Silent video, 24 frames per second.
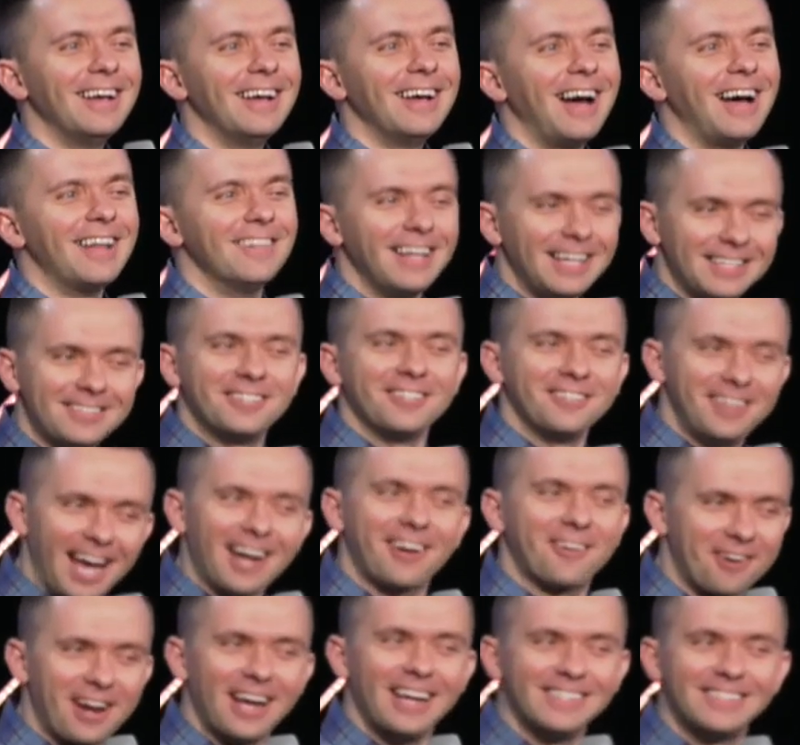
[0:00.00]
Unless you're that
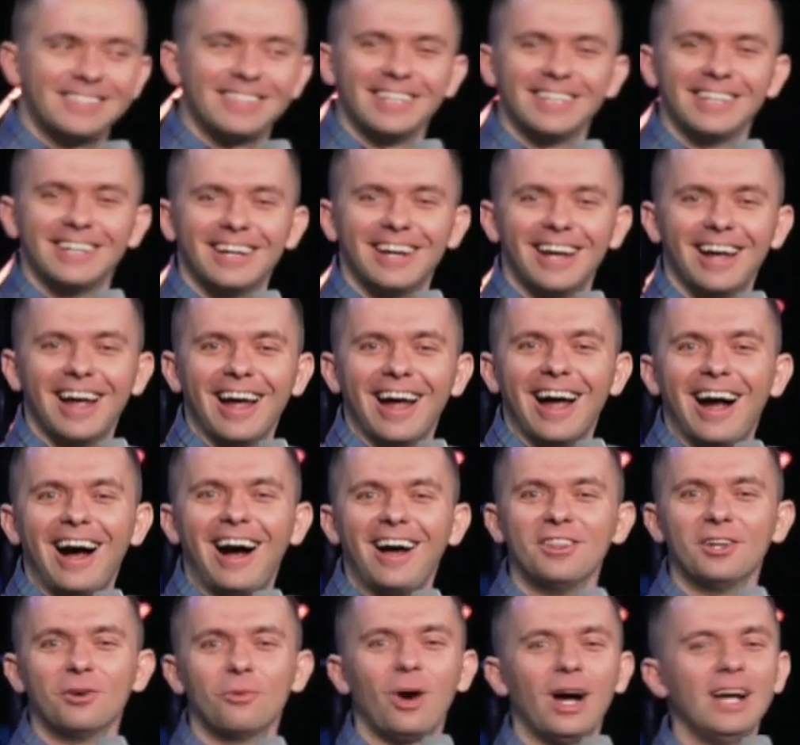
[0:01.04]
crazy,
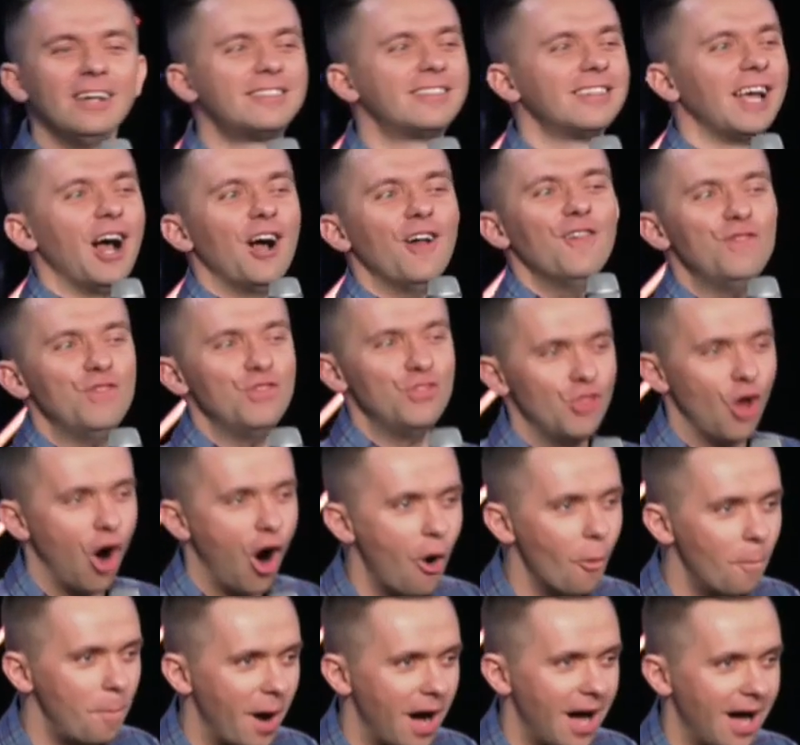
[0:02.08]
Otherwise,
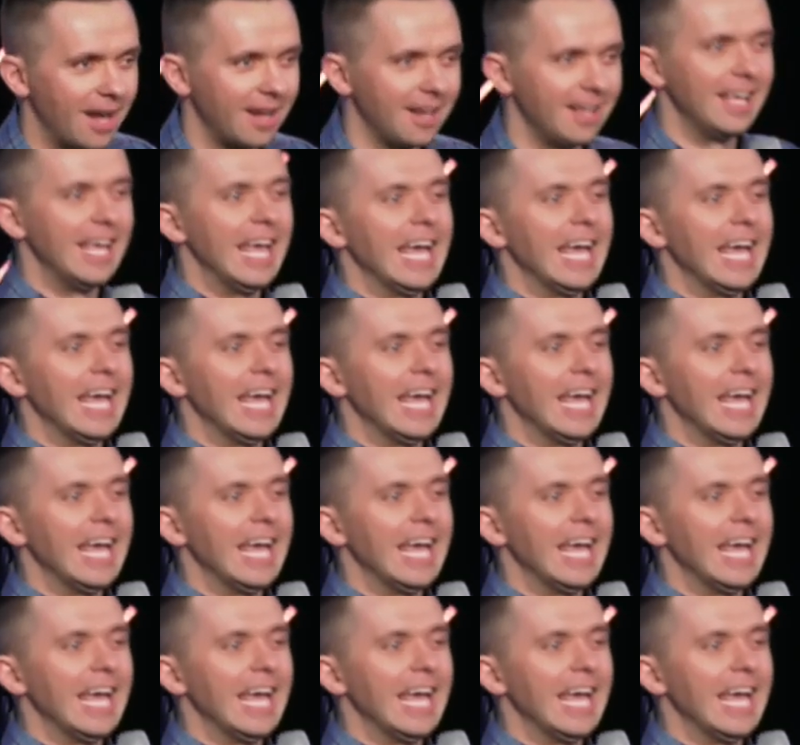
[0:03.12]
nobody